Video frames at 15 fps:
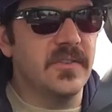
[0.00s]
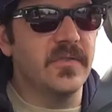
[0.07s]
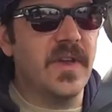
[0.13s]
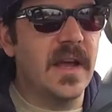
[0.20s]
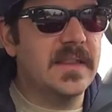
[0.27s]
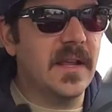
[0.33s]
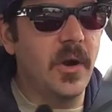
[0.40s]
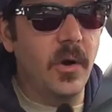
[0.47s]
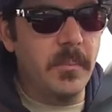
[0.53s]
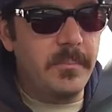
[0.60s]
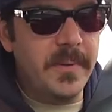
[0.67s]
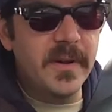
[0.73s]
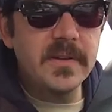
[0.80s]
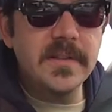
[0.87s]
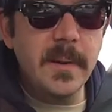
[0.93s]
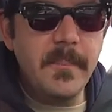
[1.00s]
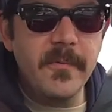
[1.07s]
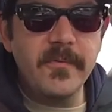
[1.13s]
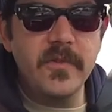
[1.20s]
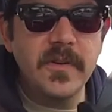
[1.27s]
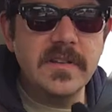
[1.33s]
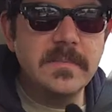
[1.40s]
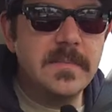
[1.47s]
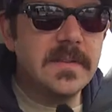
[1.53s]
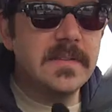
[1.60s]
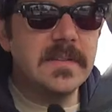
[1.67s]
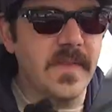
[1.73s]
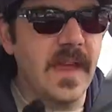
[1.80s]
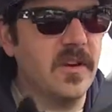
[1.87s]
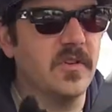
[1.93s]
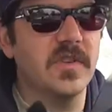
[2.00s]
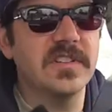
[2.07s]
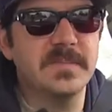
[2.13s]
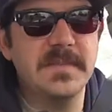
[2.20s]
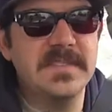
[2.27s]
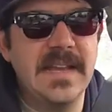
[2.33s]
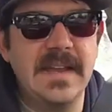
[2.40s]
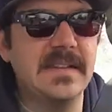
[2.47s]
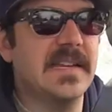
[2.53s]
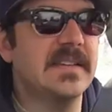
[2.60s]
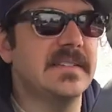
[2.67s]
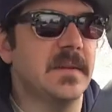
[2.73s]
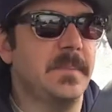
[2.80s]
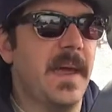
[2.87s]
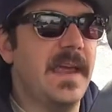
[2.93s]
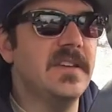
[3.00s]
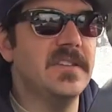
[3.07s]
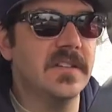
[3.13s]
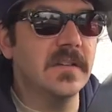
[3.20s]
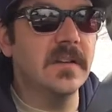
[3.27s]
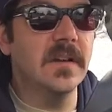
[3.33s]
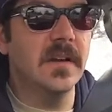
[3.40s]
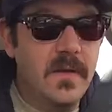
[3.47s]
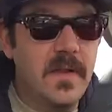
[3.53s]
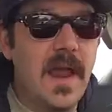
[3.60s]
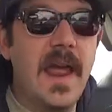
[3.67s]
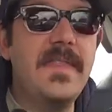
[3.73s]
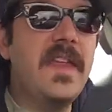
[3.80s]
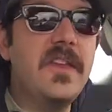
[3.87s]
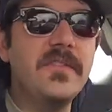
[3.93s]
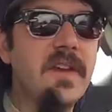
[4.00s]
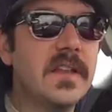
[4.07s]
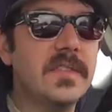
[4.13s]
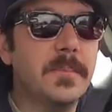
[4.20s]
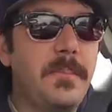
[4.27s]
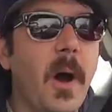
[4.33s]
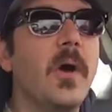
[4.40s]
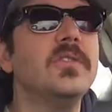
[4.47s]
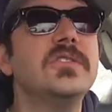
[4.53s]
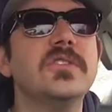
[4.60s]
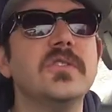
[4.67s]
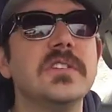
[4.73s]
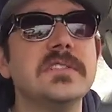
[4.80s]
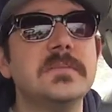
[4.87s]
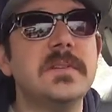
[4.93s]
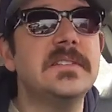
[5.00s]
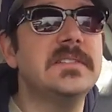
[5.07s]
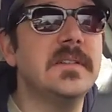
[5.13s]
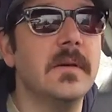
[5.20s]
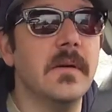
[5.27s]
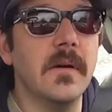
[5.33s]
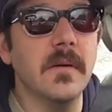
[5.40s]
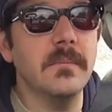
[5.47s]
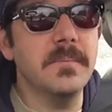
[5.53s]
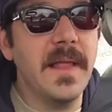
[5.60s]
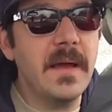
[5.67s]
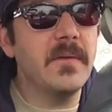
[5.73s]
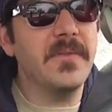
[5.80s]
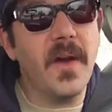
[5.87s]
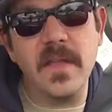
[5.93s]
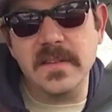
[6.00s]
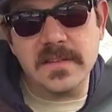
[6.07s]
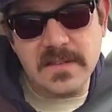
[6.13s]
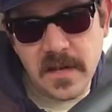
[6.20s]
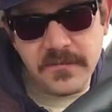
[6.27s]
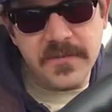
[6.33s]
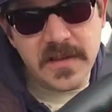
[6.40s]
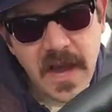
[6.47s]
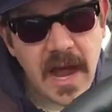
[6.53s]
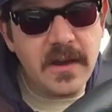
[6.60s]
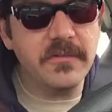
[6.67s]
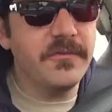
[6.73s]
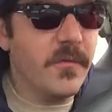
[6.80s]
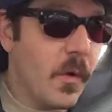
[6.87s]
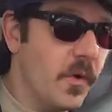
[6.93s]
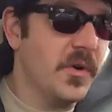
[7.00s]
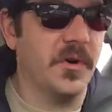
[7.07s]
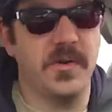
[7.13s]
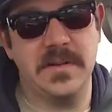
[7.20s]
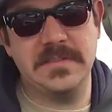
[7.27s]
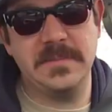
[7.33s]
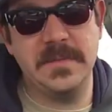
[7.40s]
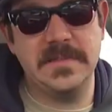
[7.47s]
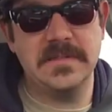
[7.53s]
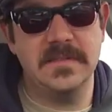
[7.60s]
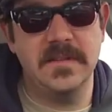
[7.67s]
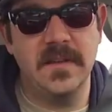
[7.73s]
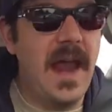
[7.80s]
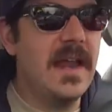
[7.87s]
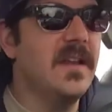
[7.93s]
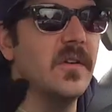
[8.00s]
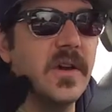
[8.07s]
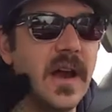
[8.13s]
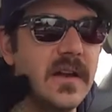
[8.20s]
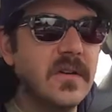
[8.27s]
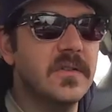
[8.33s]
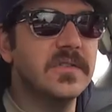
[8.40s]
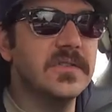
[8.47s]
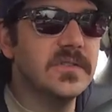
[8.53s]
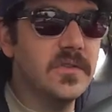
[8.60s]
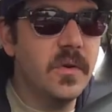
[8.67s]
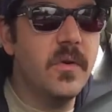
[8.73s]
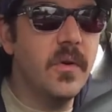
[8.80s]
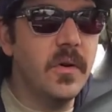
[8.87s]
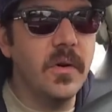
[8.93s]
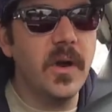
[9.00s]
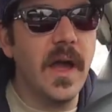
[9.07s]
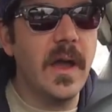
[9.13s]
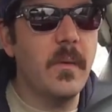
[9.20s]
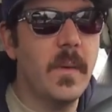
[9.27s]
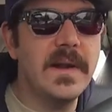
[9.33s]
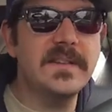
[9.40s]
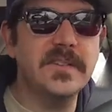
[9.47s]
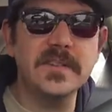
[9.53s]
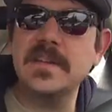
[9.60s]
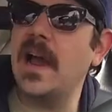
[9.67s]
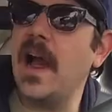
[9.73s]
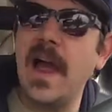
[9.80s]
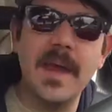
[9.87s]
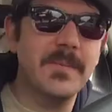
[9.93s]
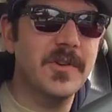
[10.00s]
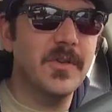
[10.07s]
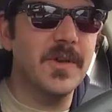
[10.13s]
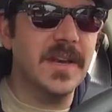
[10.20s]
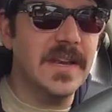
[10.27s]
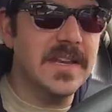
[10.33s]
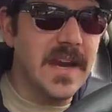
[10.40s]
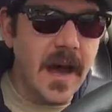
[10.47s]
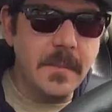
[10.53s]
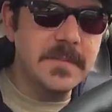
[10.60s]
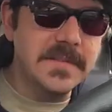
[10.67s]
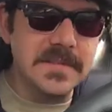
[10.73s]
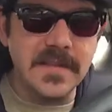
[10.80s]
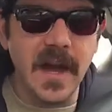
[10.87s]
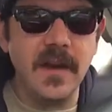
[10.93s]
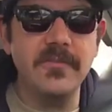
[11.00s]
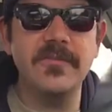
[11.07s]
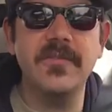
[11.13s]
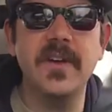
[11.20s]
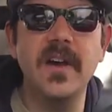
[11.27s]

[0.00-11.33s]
you've got that whole buildup of Christmas, that Christmas anticipation, and then you've got the post-Christmas play with all the stuff you got for Christmas. And you don't gotta go to school and waste your time doing dumb stuff.